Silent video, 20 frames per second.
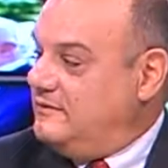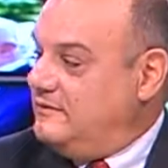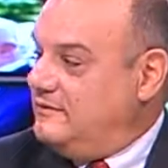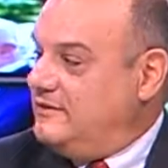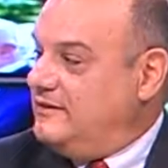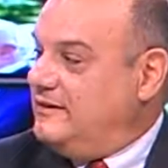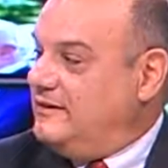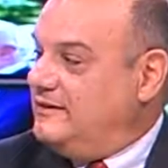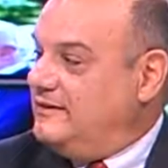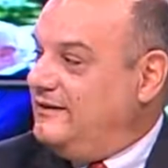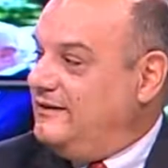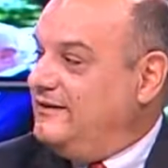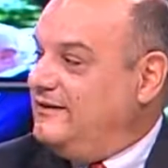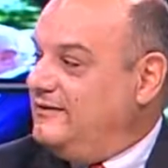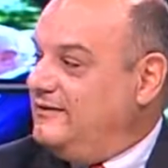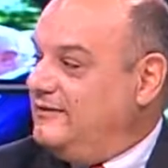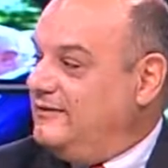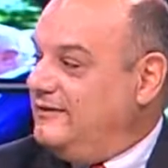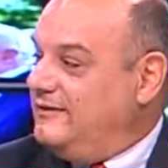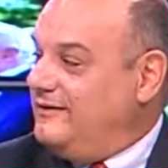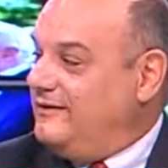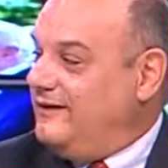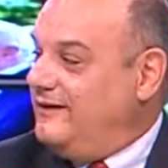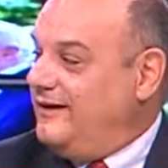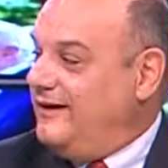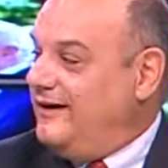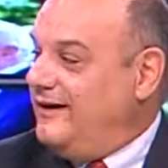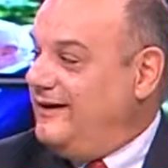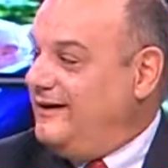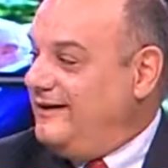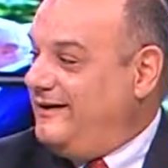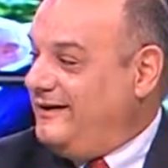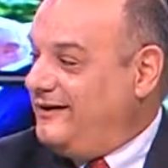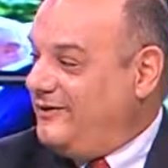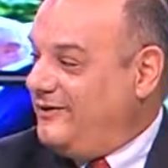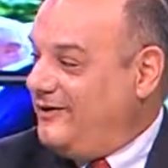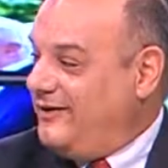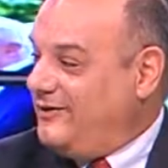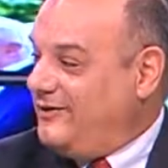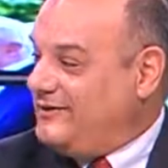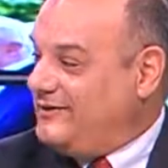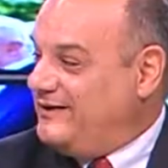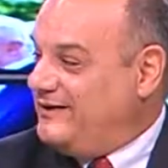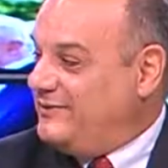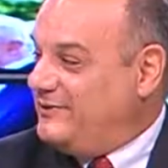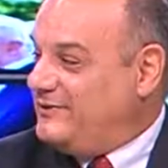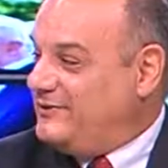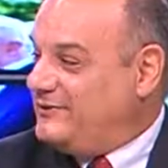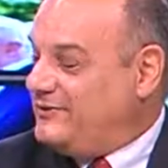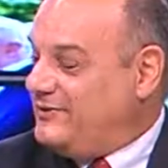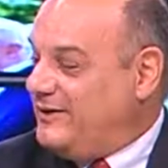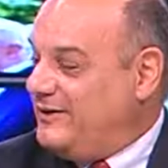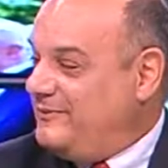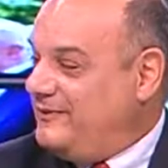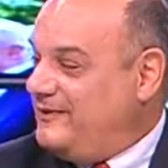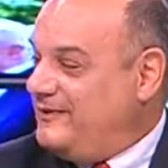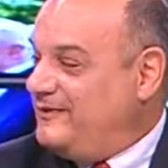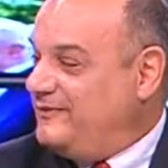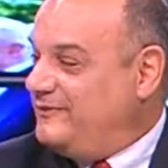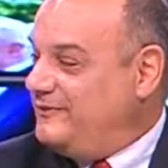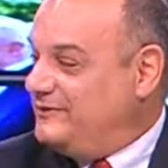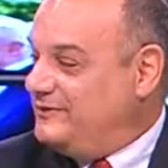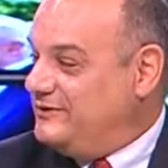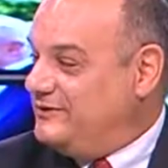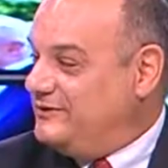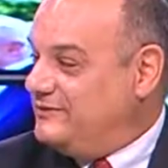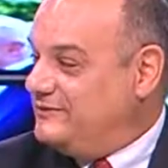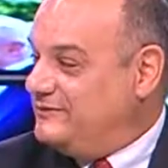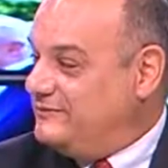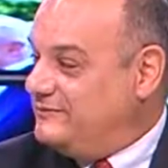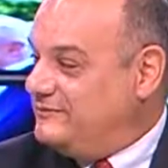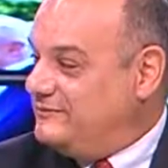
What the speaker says: And I tell you, I like your house and I want to come and live with you.